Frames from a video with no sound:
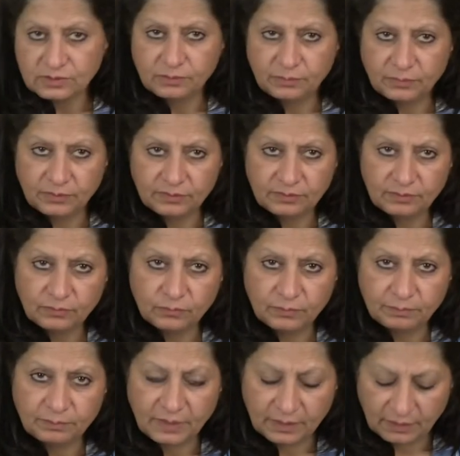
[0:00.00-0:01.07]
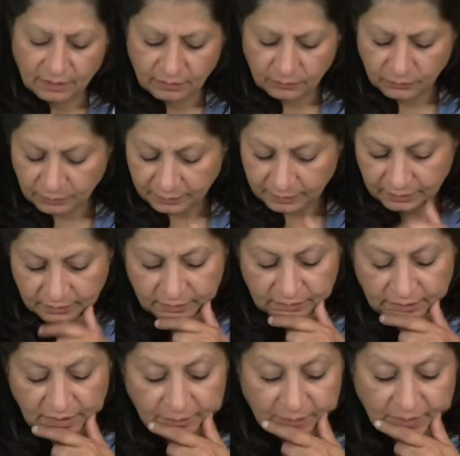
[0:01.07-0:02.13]
to both men and women,
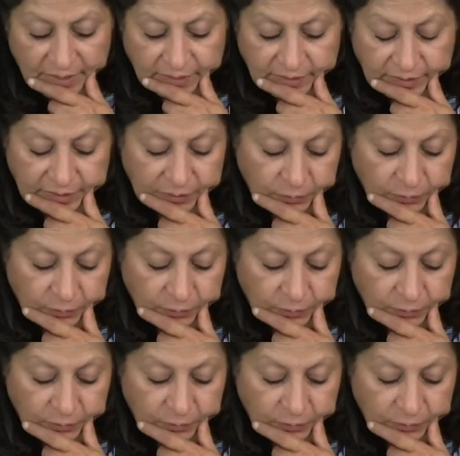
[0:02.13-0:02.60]
a man and a